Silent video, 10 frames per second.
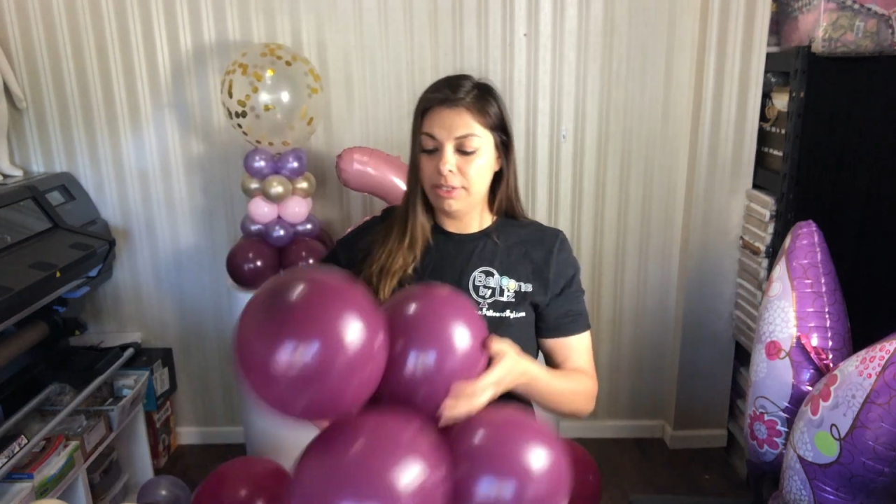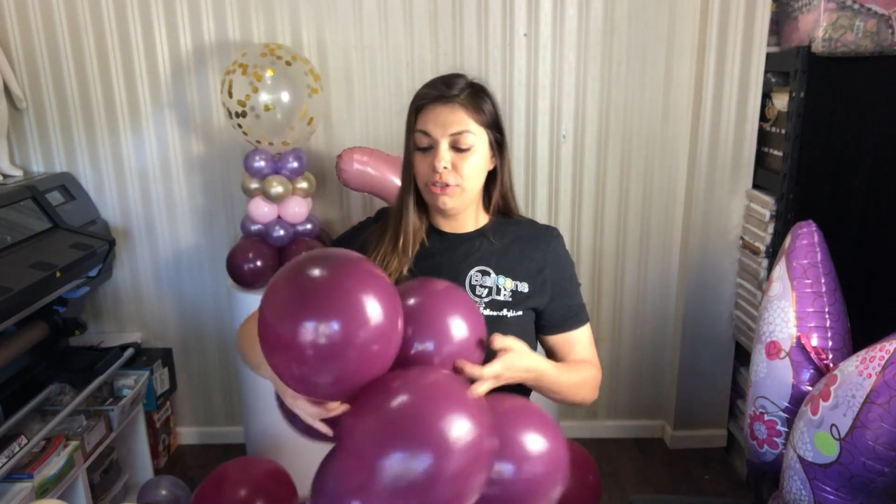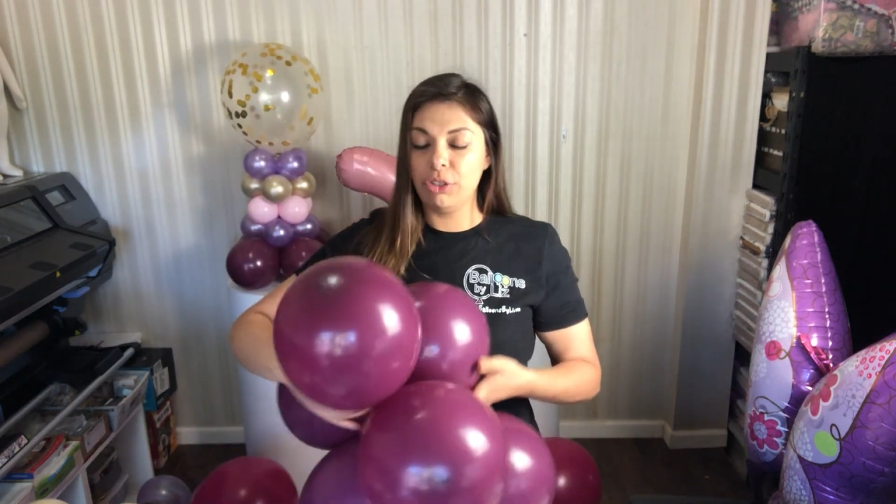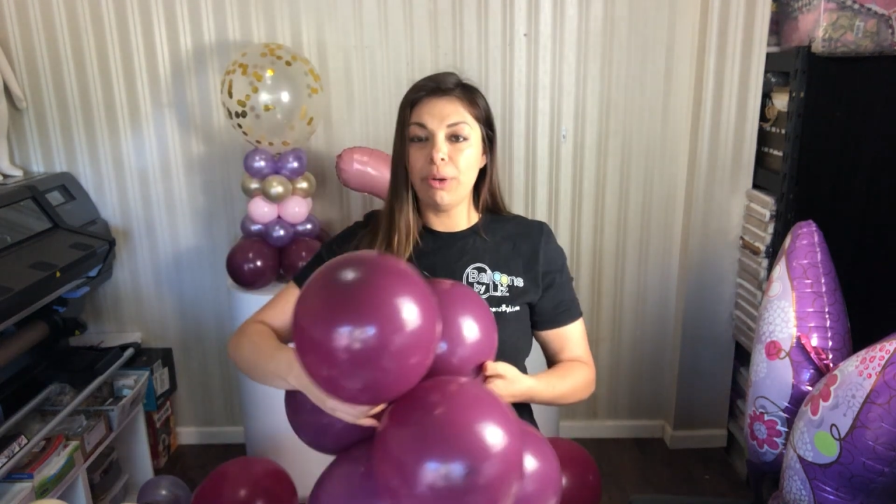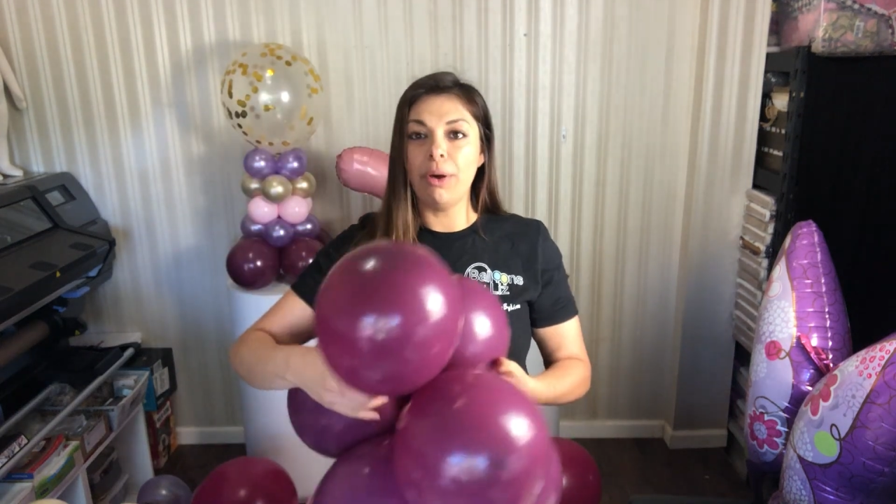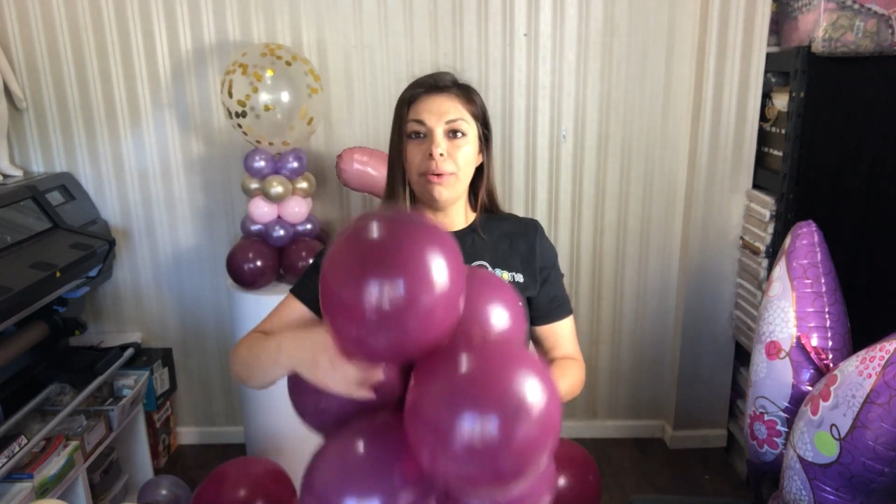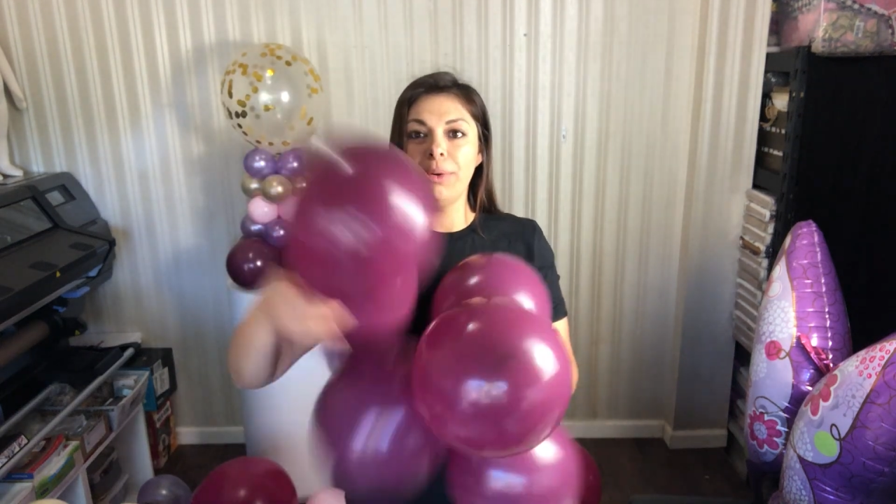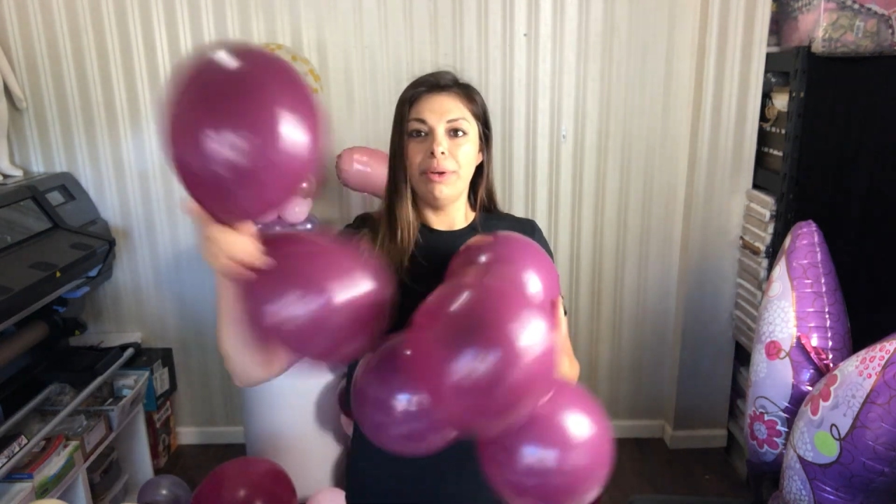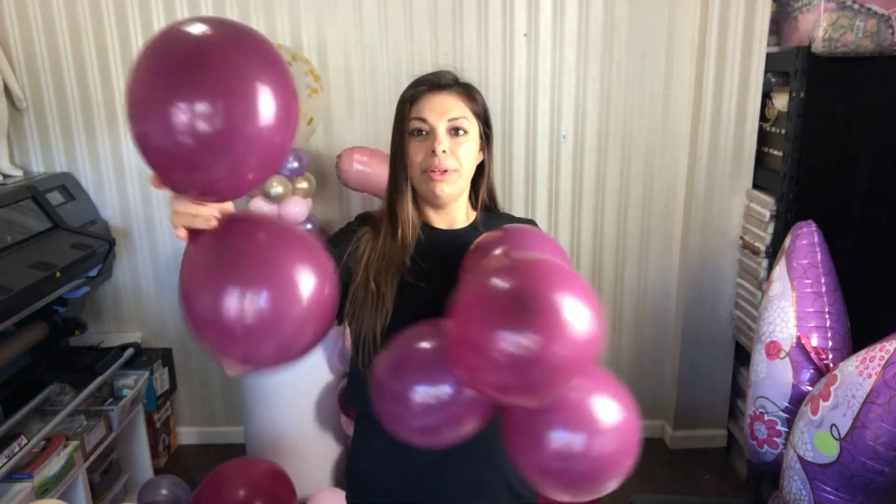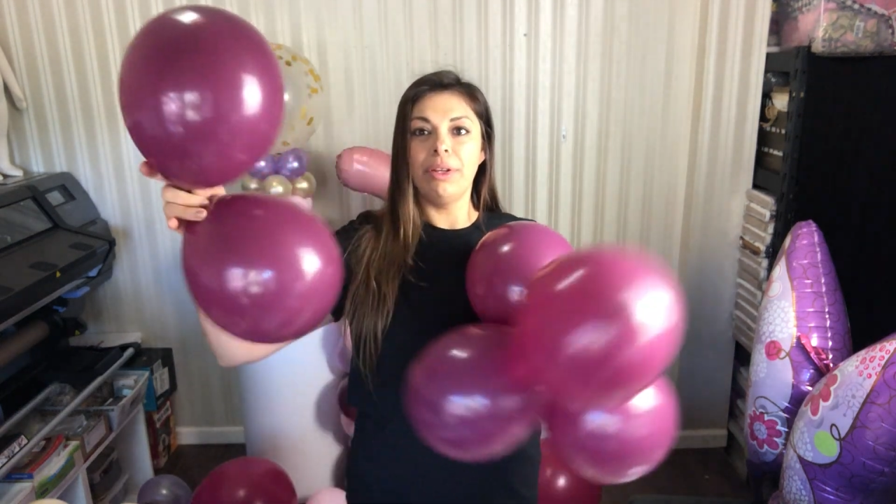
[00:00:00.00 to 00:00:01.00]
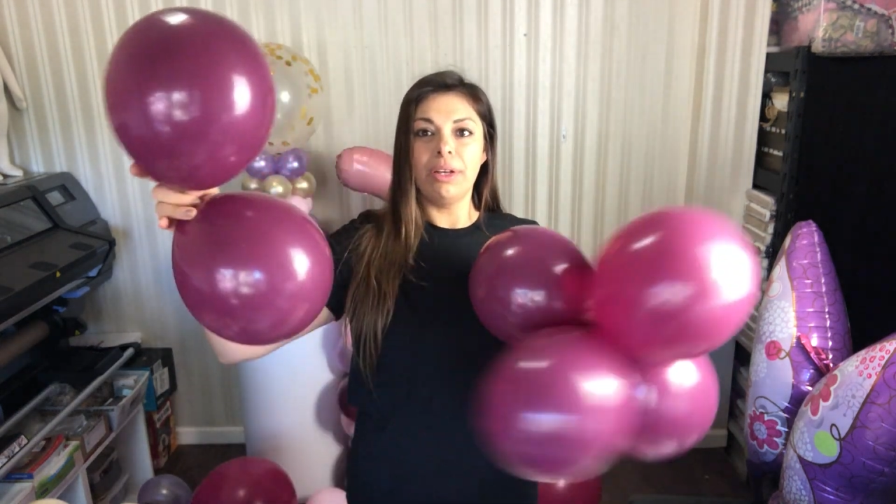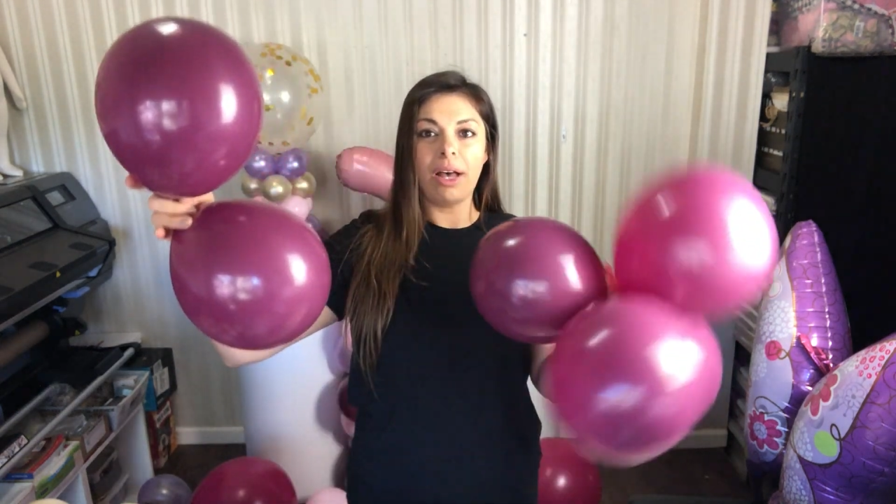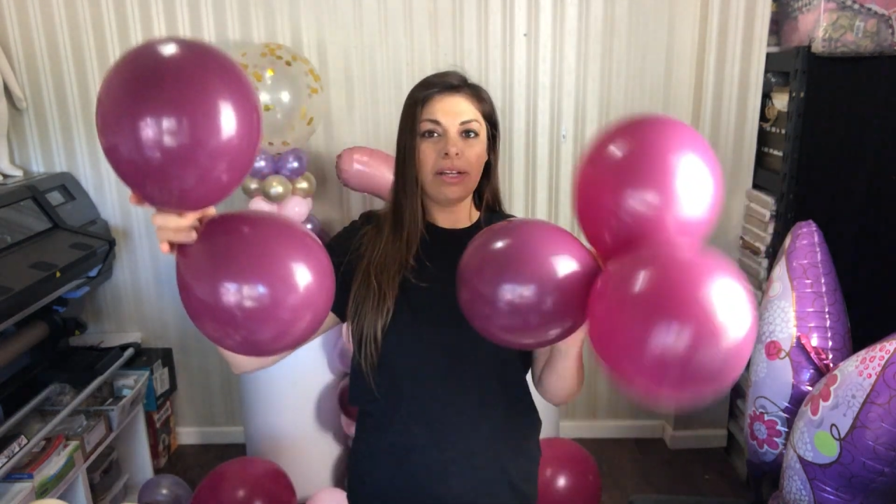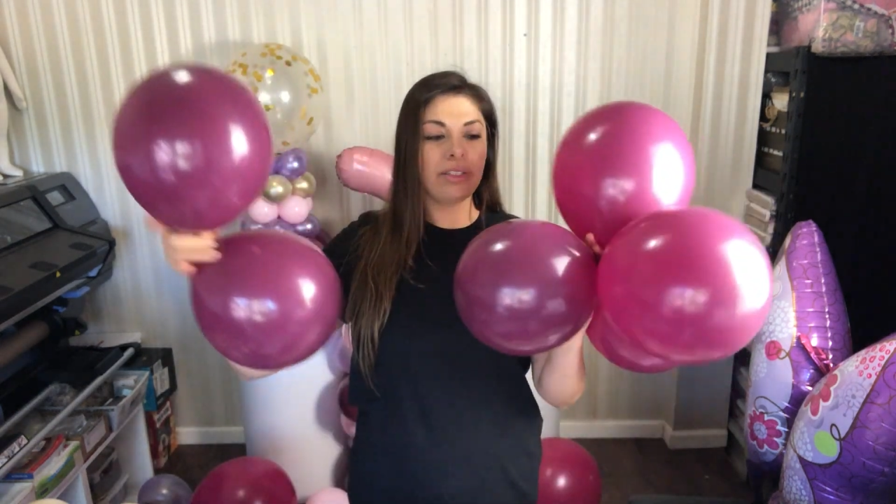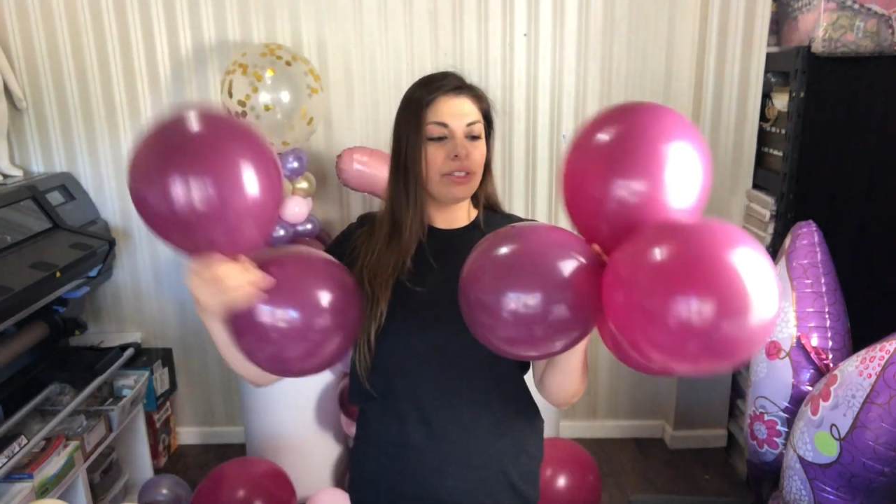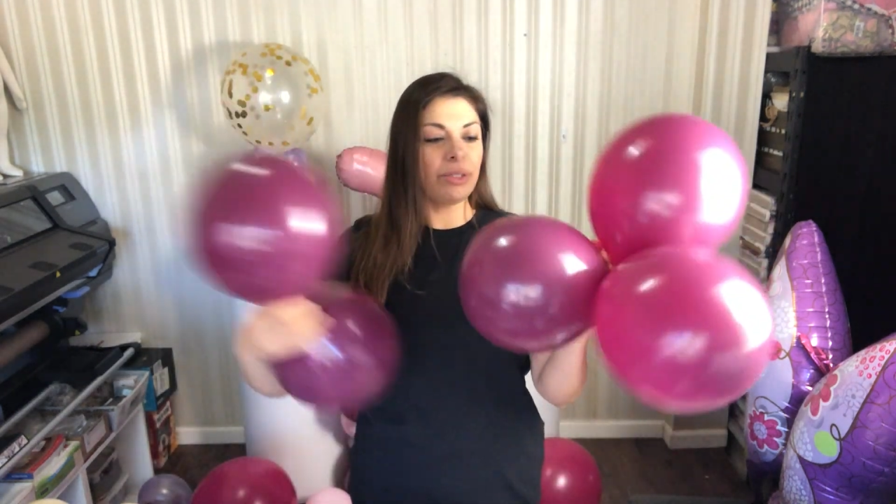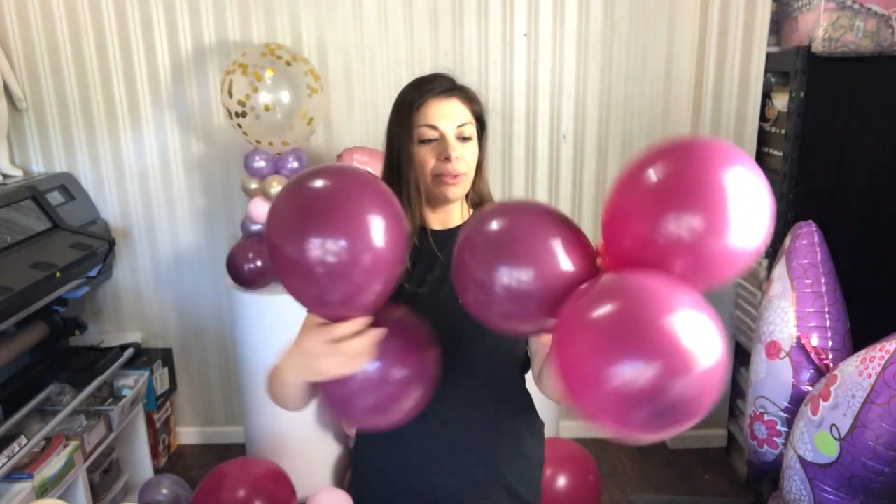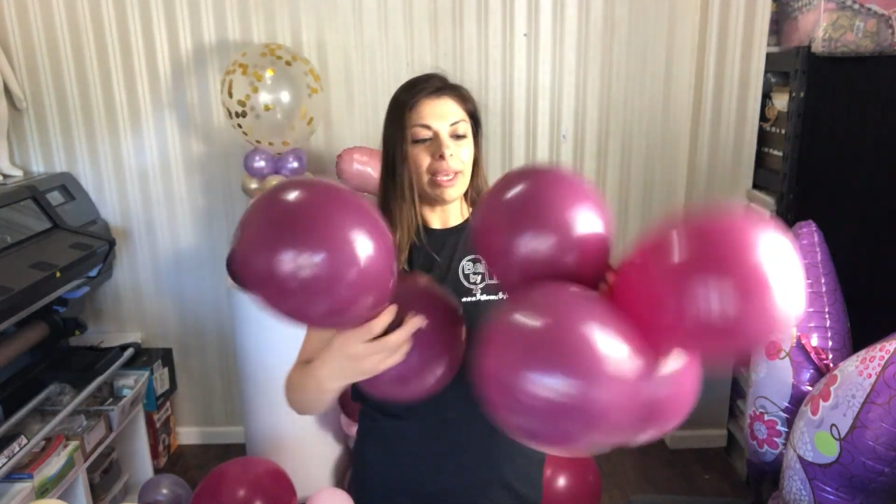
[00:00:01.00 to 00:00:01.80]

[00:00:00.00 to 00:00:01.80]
duo onto